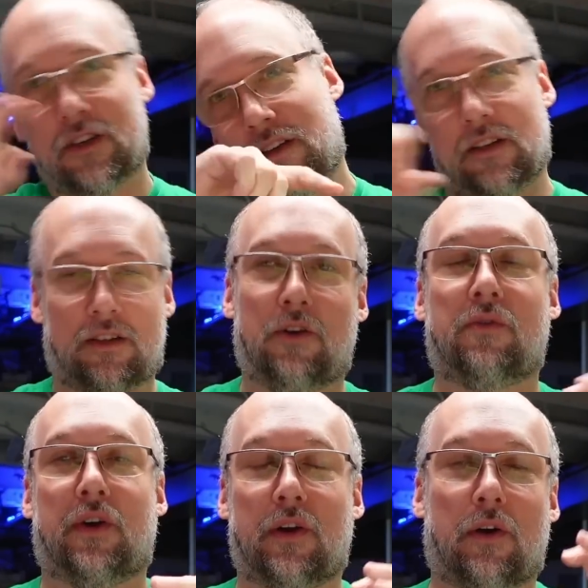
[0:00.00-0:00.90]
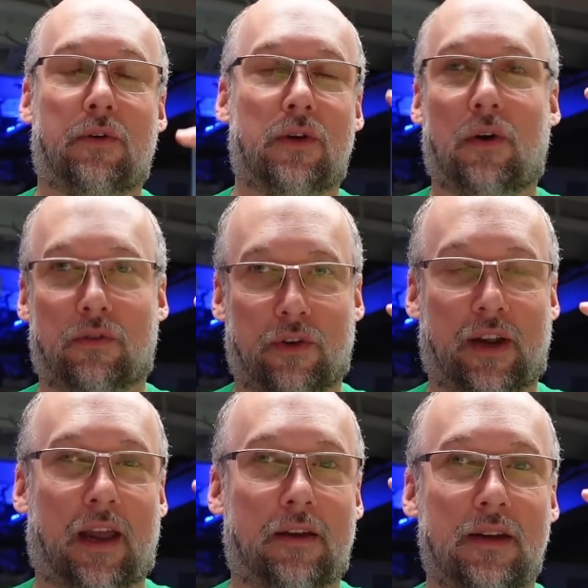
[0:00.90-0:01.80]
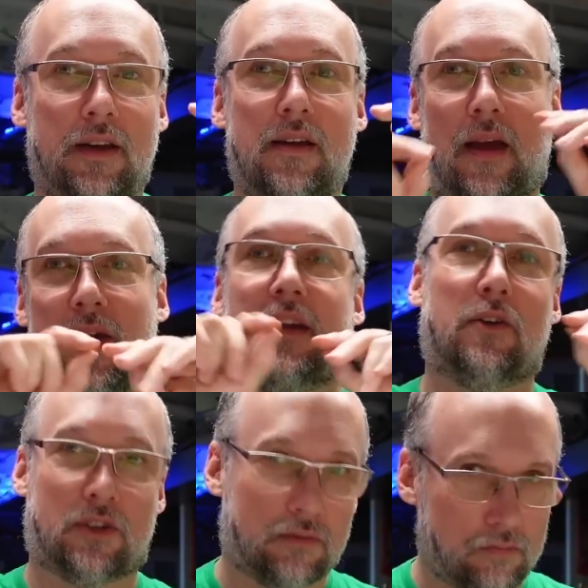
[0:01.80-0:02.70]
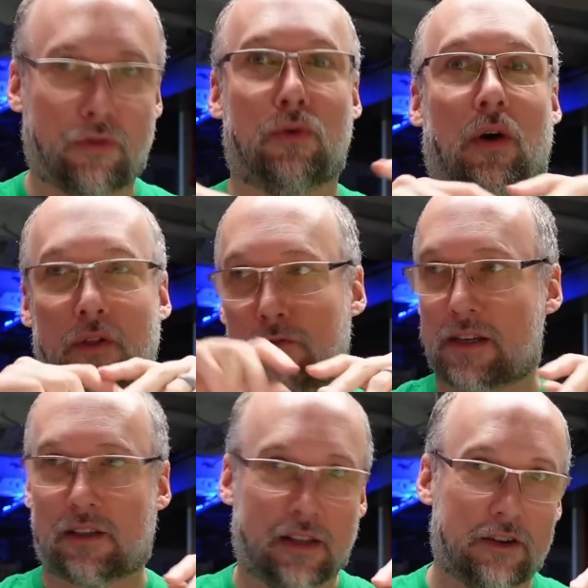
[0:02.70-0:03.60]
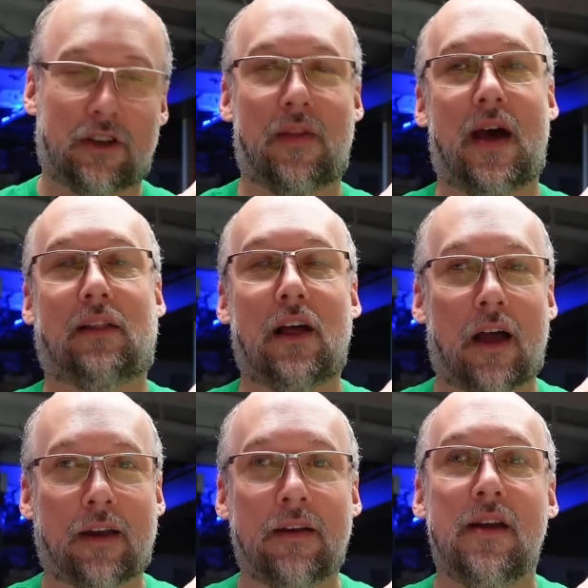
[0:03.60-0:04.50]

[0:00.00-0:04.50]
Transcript: and does it over and again, and then it goes through all the rest of the letters on that line,